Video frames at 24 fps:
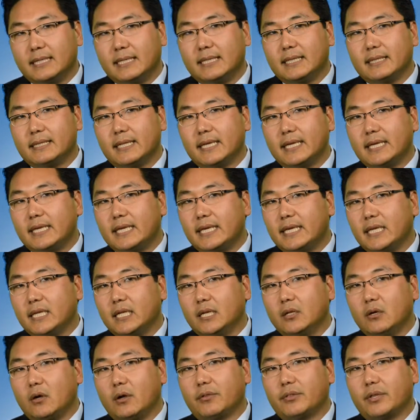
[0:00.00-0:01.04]
They
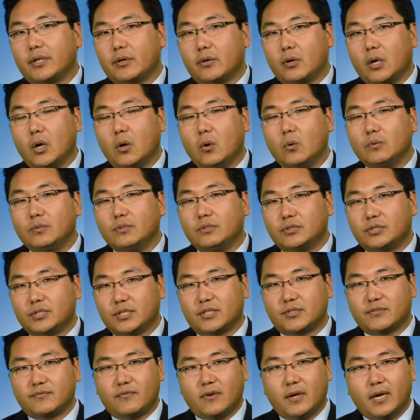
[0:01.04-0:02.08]
heal on their own
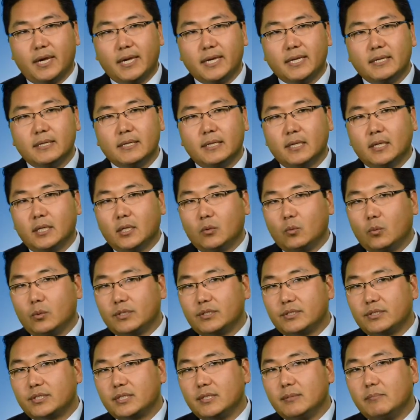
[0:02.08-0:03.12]
just fine with
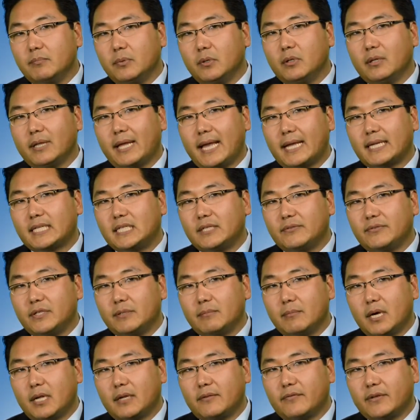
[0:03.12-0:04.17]
simple activity
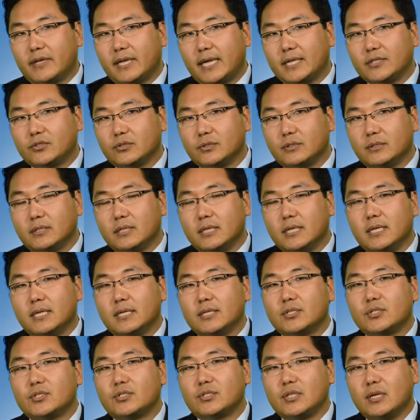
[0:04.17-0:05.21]
modification,
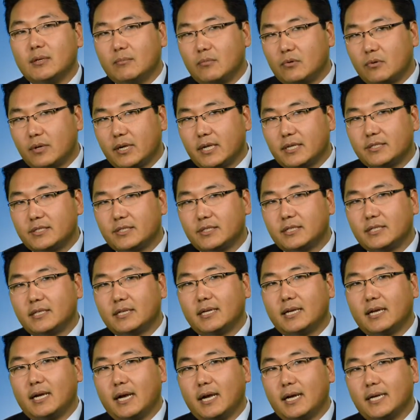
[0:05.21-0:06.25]
some rest,
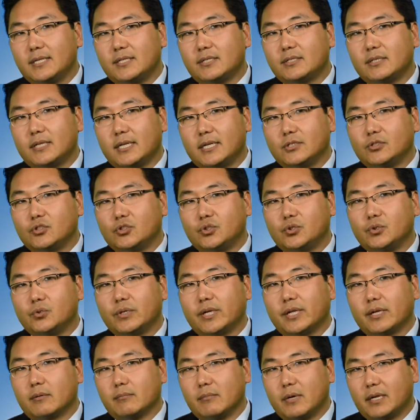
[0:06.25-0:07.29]
ice, and shoe
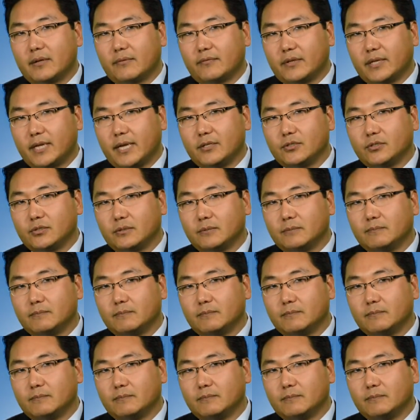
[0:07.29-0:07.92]
gear modification.